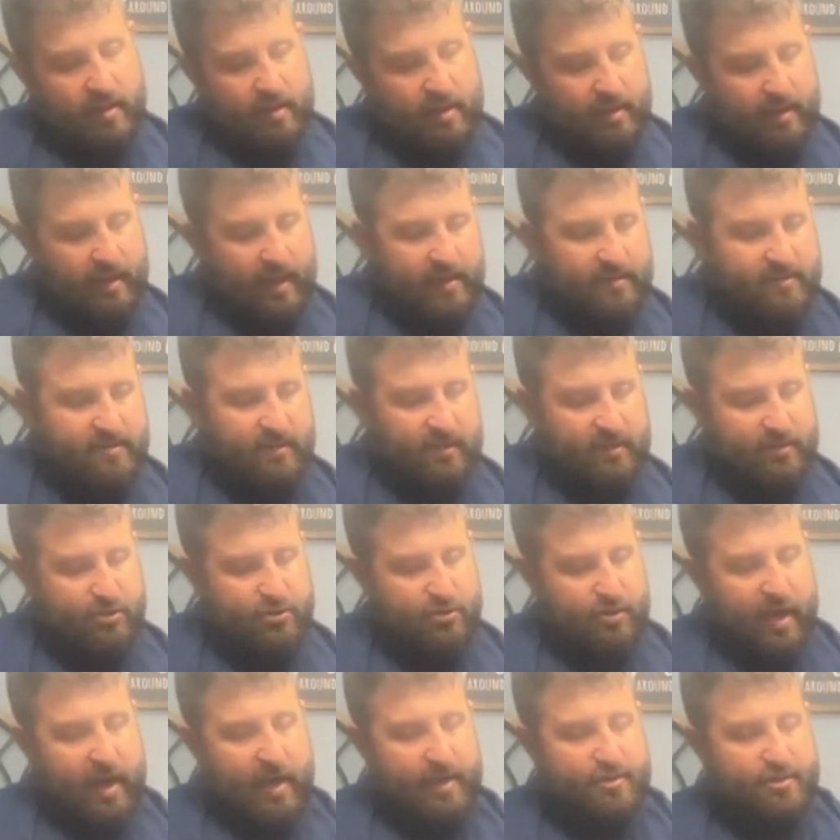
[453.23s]
And as the
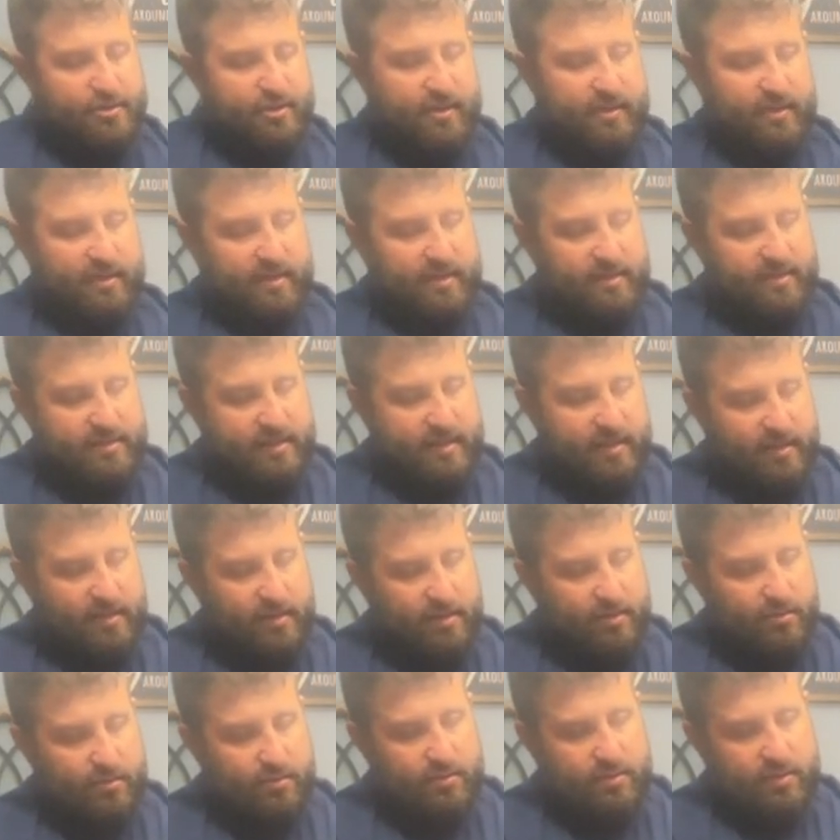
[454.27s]
extraction
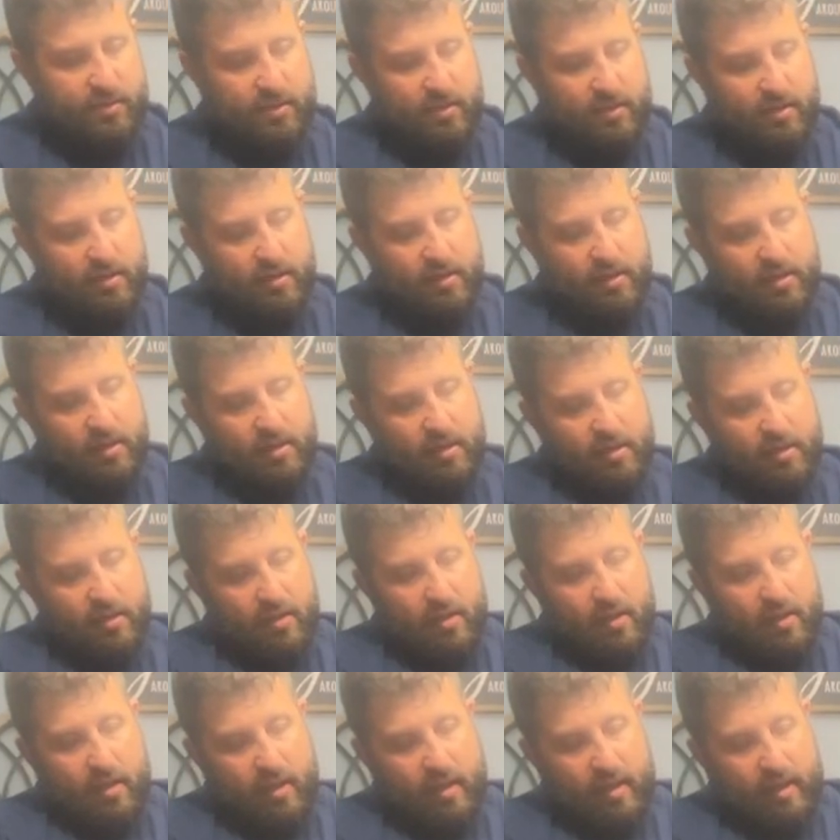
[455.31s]
continues,
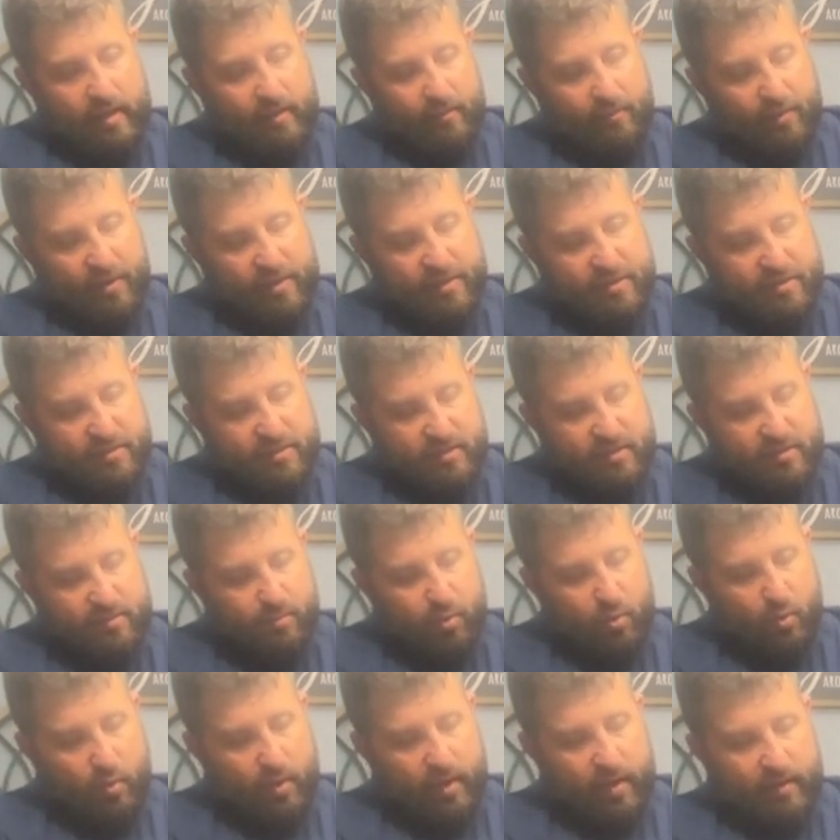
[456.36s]
it reaches its
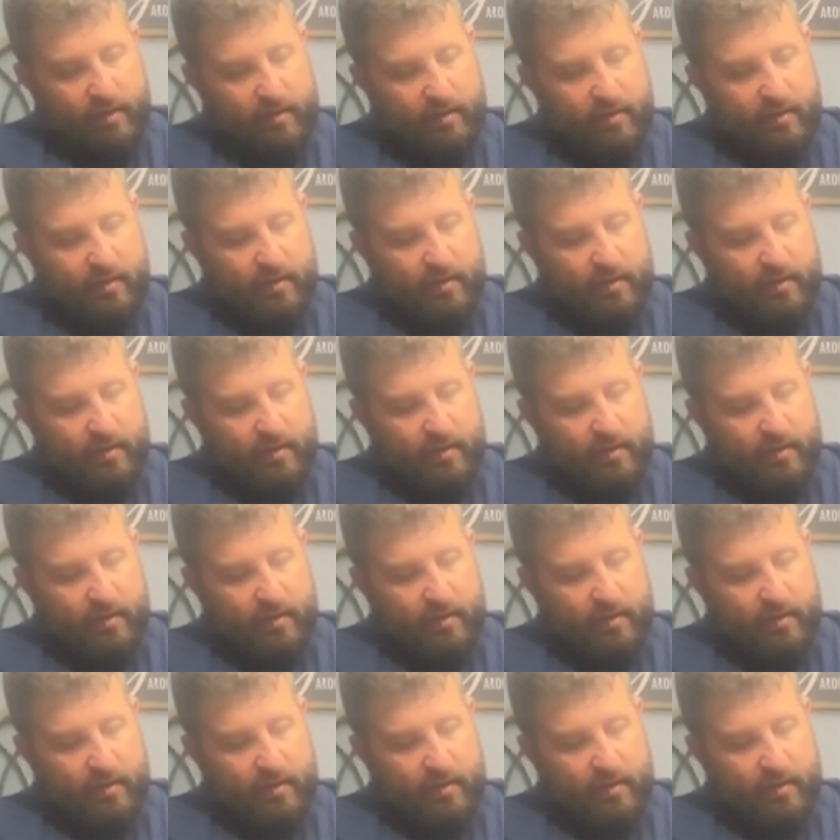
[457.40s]
point,